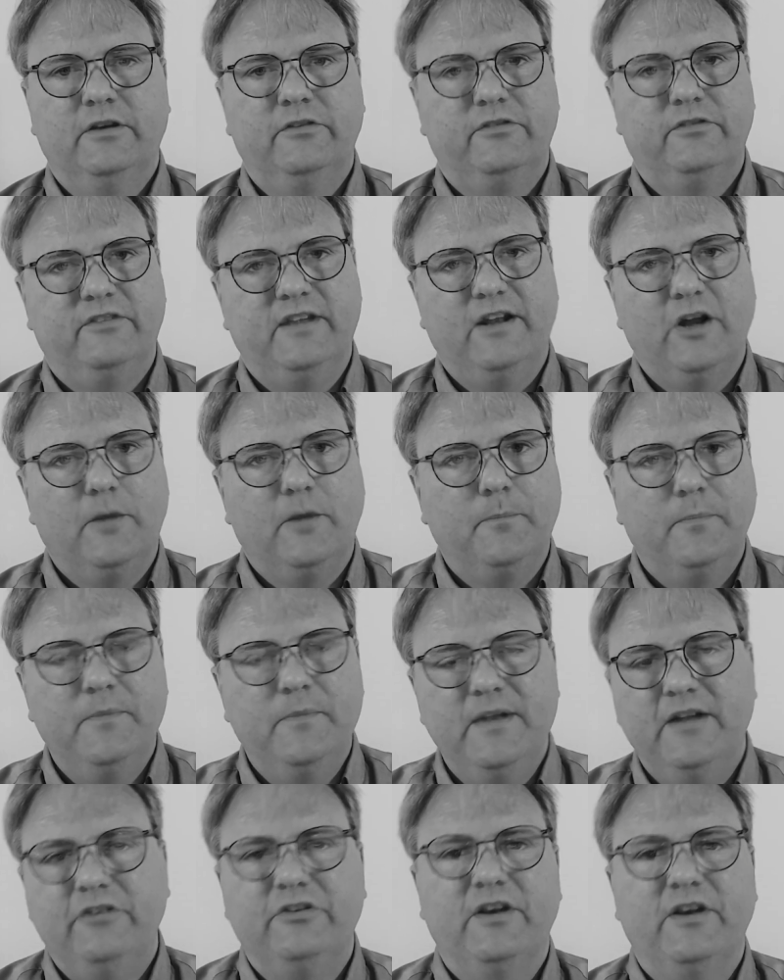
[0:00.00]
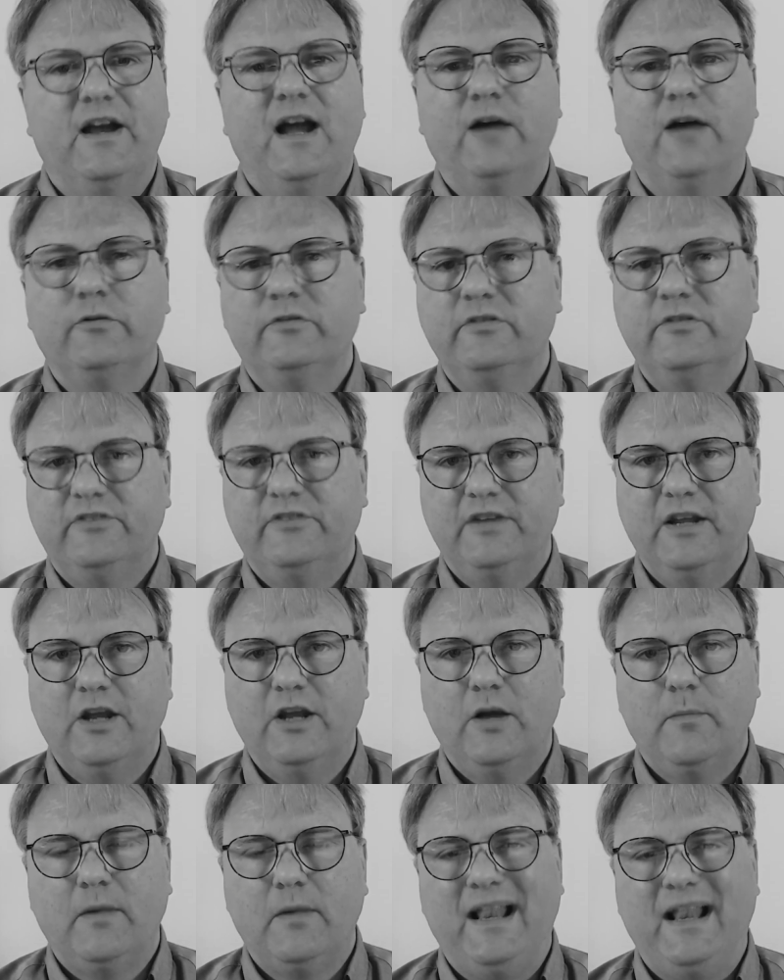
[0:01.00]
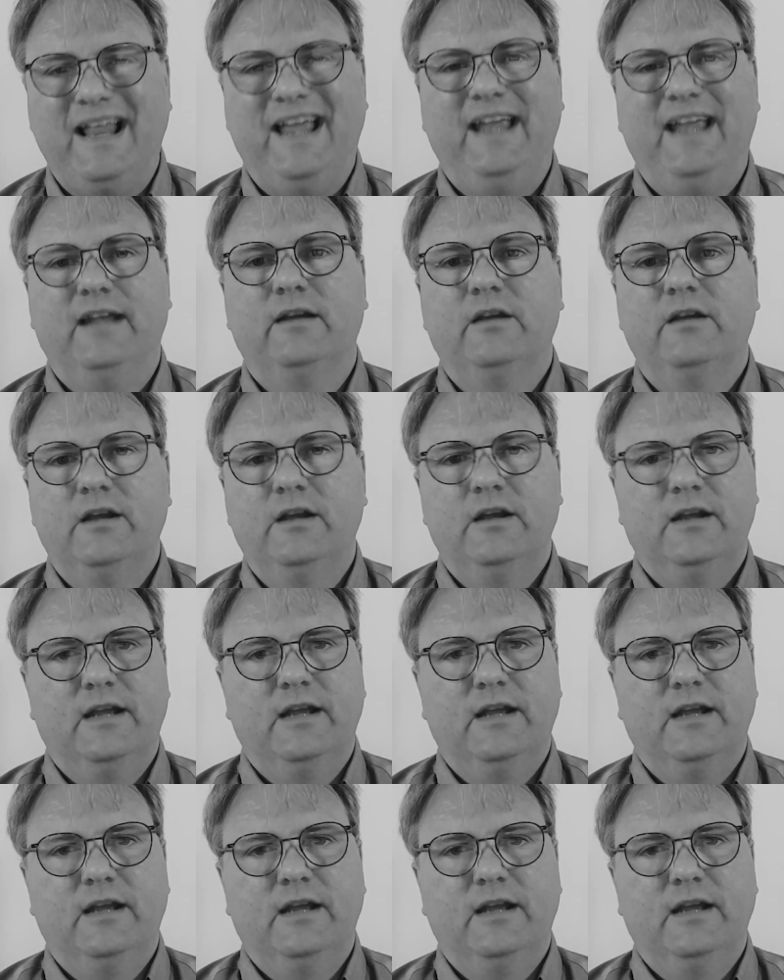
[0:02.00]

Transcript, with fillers: set up Ninja, how to set up Clang,